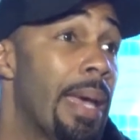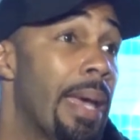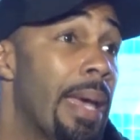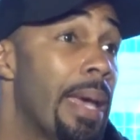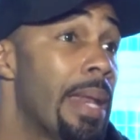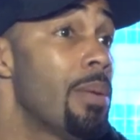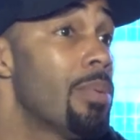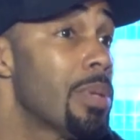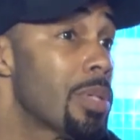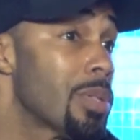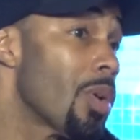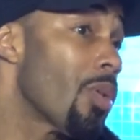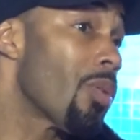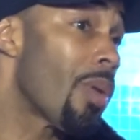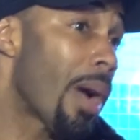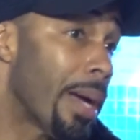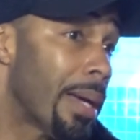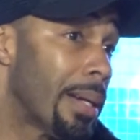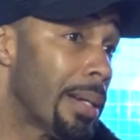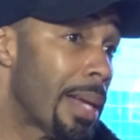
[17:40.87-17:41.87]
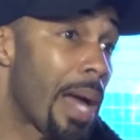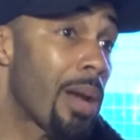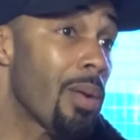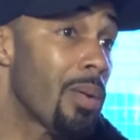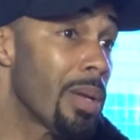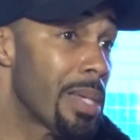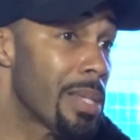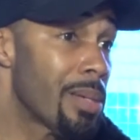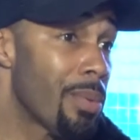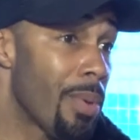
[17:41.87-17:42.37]
And he was so right. Not
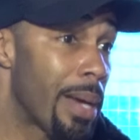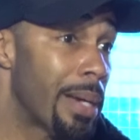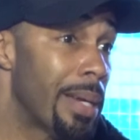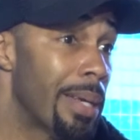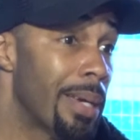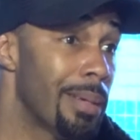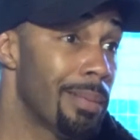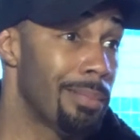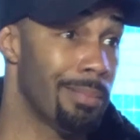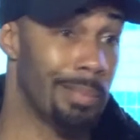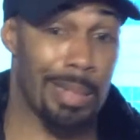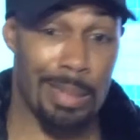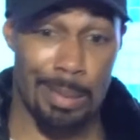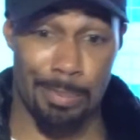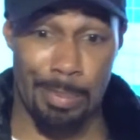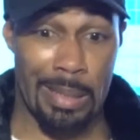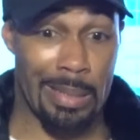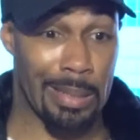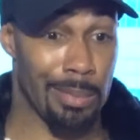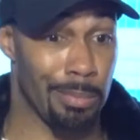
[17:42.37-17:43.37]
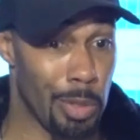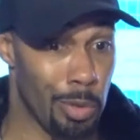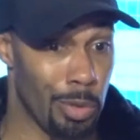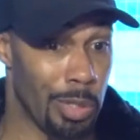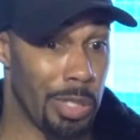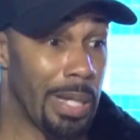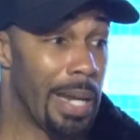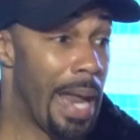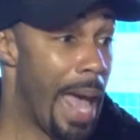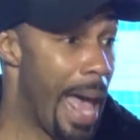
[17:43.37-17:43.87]
only is it right there, there's been some new
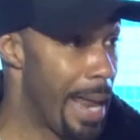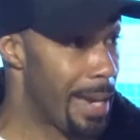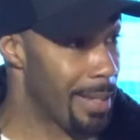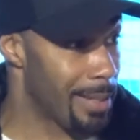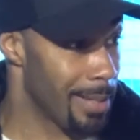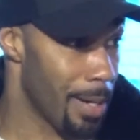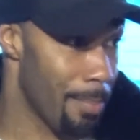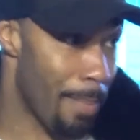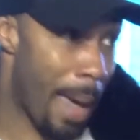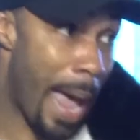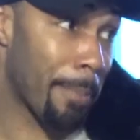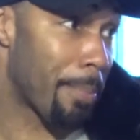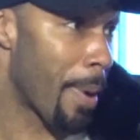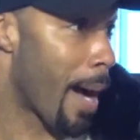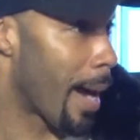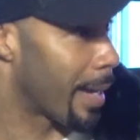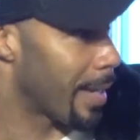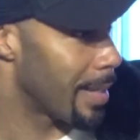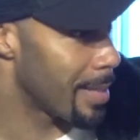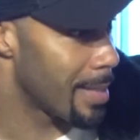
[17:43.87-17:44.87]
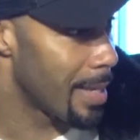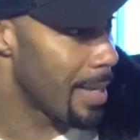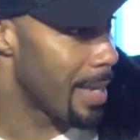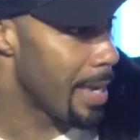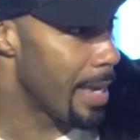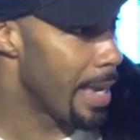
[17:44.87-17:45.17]
shit added to the back pockets. Right.